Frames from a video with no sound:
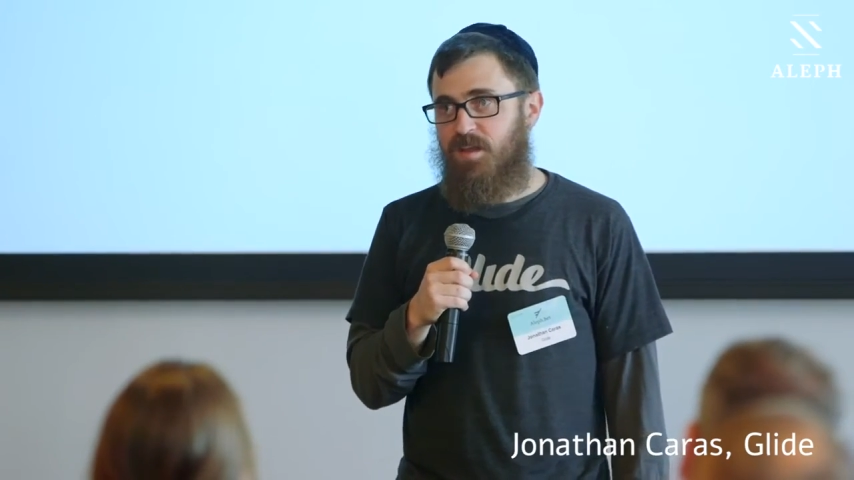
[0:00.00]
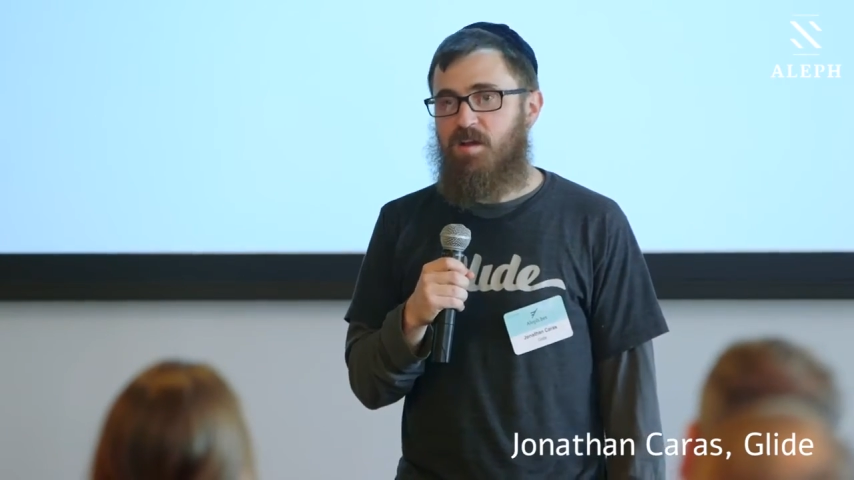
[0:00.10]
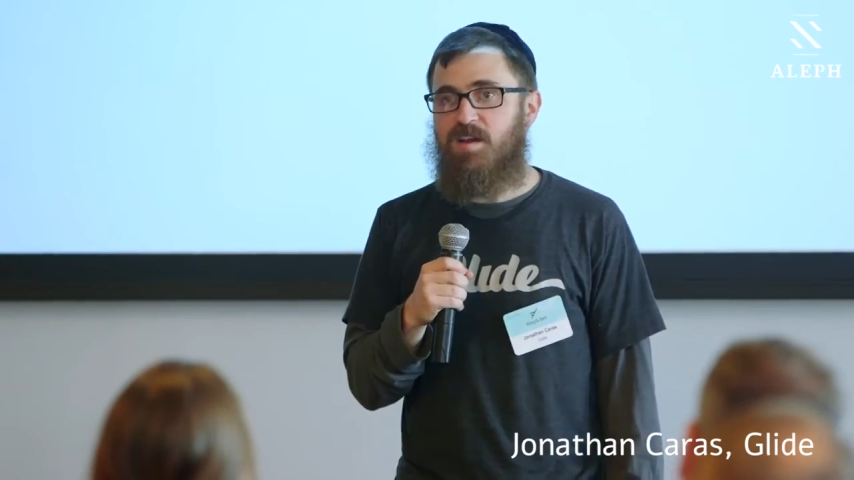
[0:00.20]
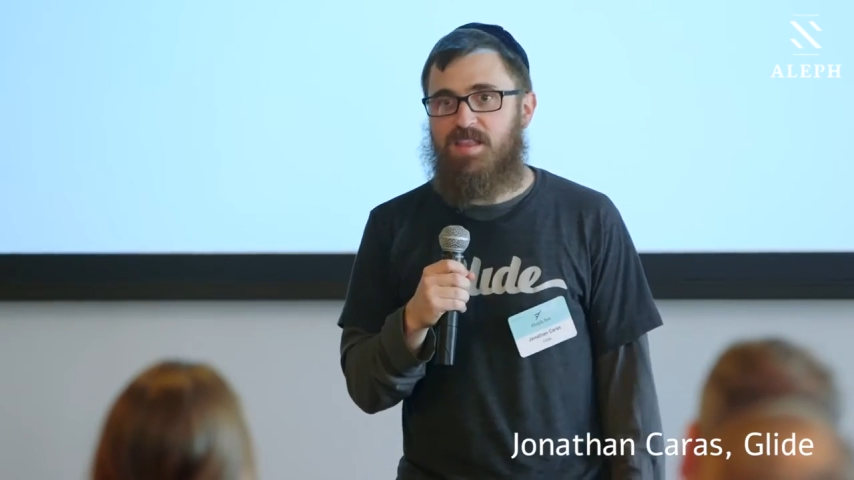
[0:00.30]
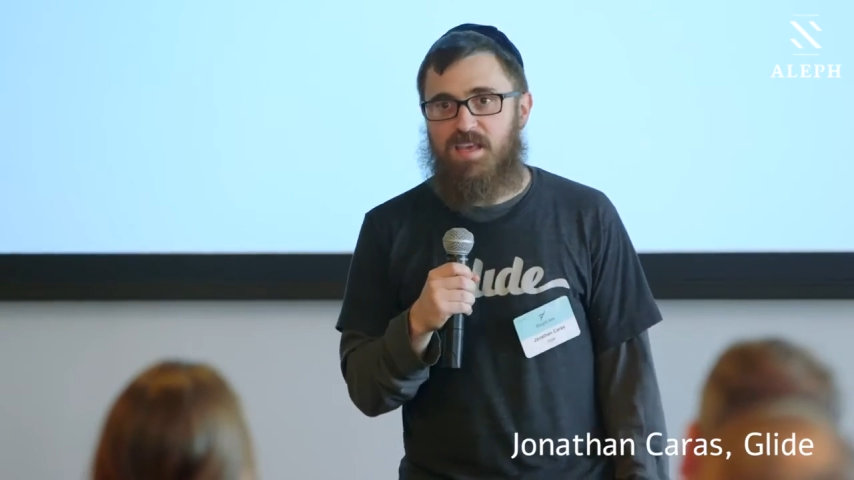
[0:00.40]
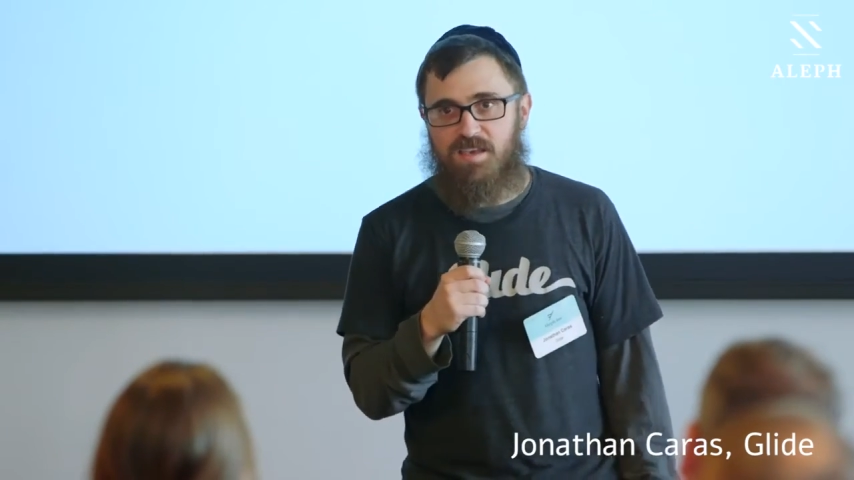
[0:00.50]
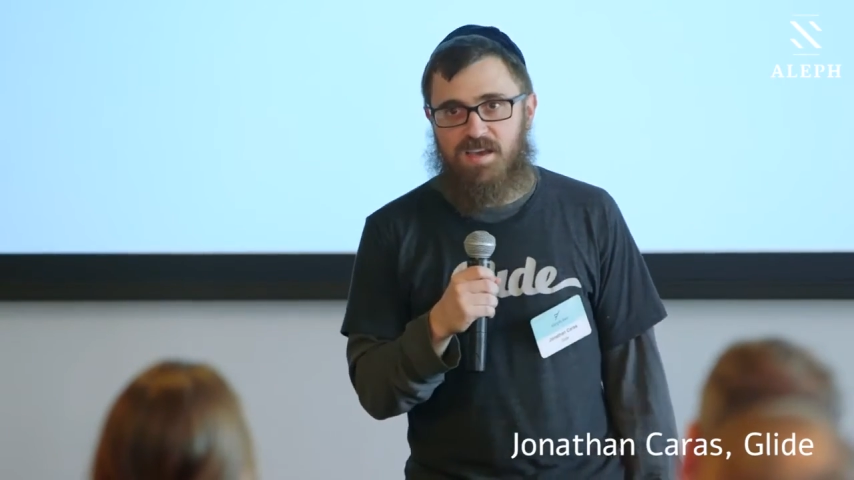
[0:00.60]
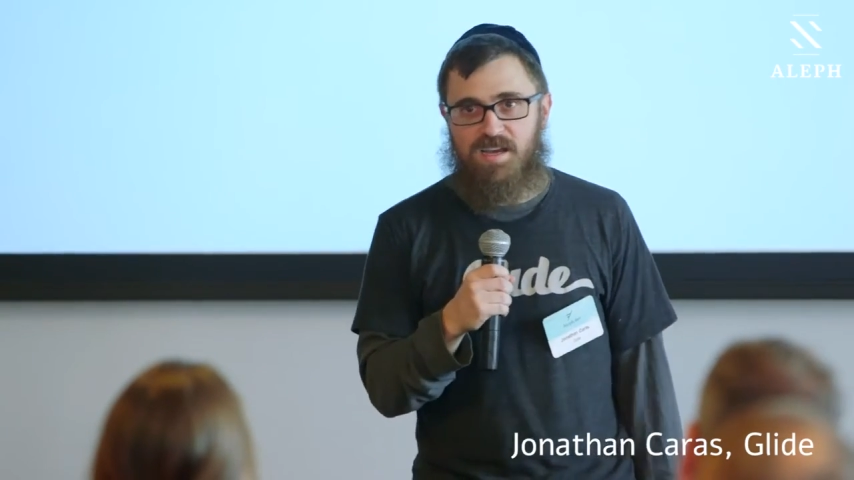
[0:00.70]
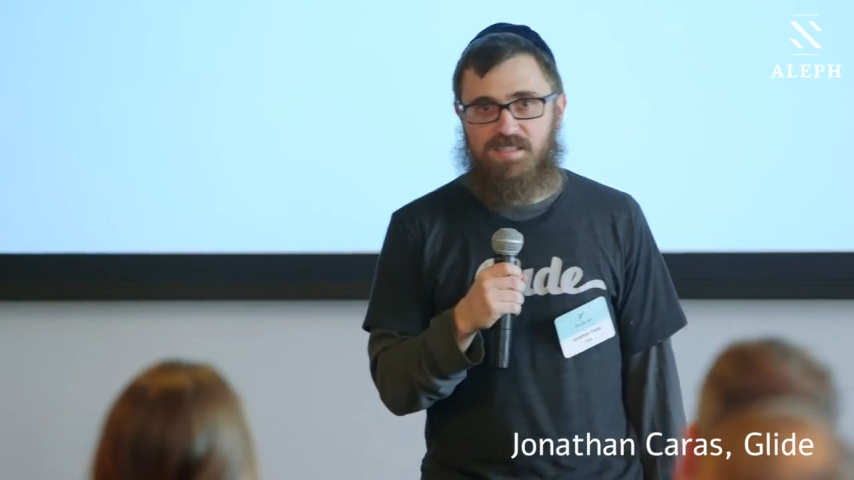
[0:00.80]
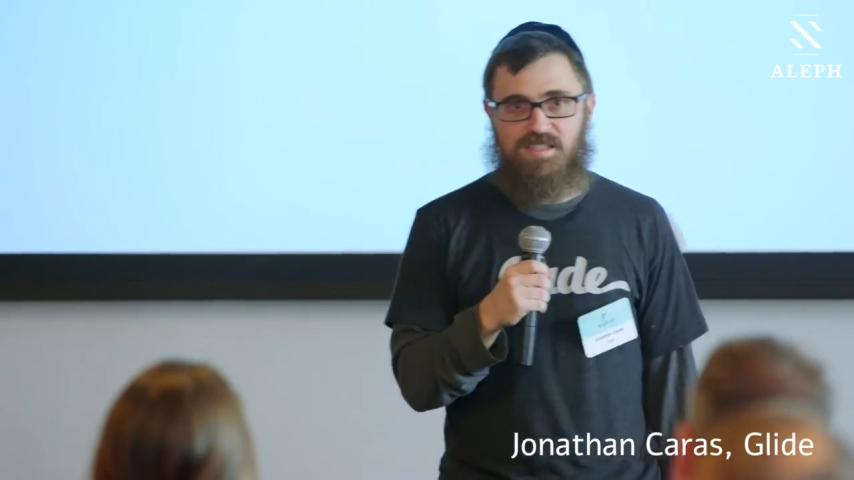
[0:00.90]
All right, thank you
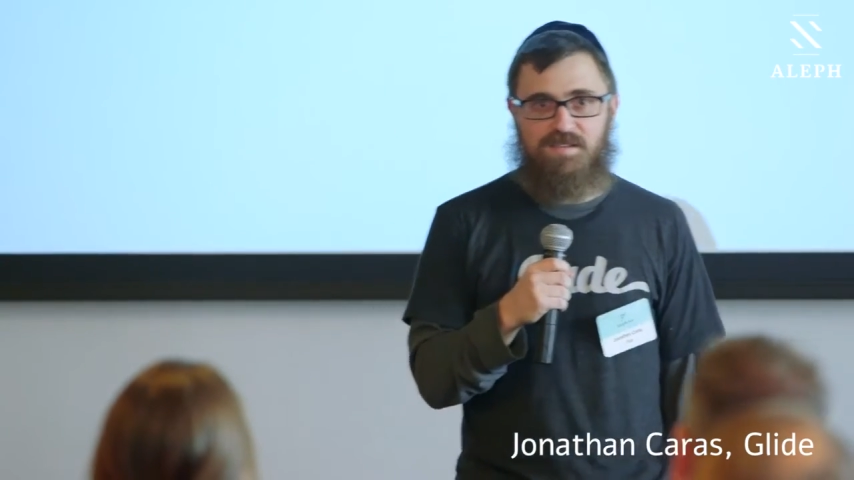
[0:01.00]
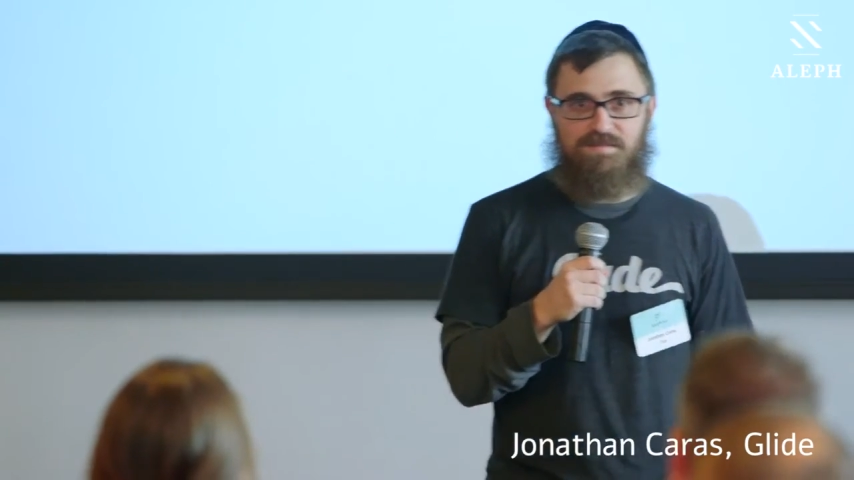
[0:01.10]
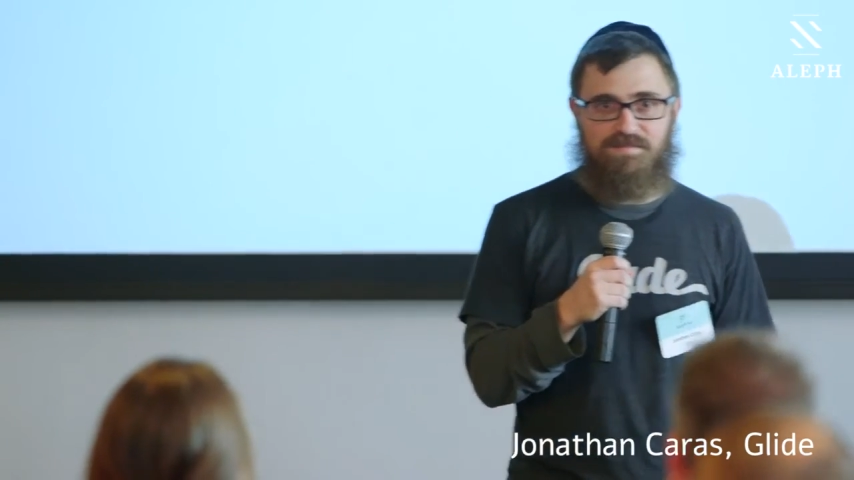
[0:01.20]
guys.